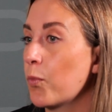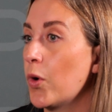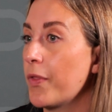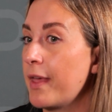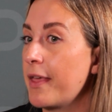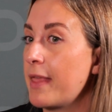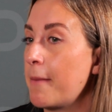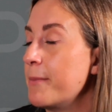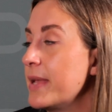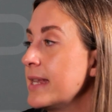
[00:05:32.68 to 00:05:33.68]
What that
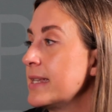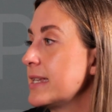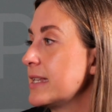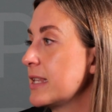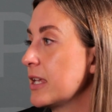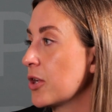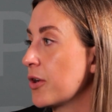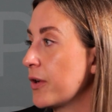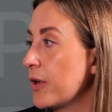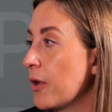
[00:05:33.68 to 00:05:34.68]
then means is that
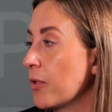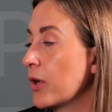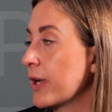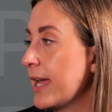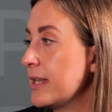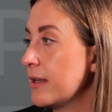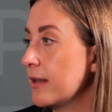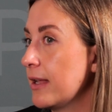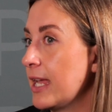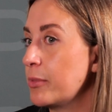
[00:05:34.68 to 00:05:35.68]
you're no longer
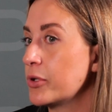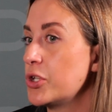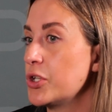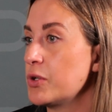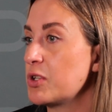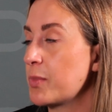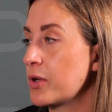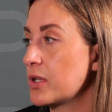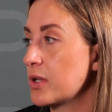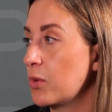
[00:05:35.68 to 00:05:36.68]
able to
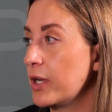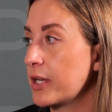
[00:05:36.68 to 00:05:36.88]
sponsor